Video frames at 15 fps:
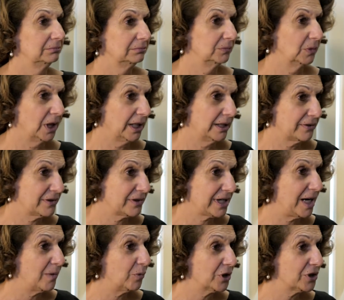well, I
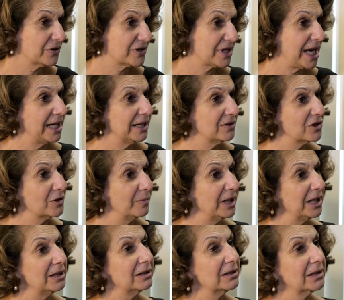understand what you're saying to
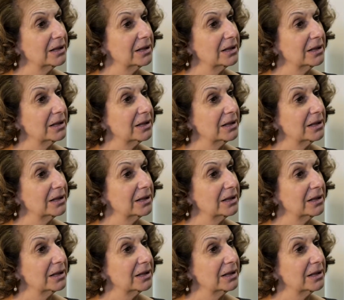me,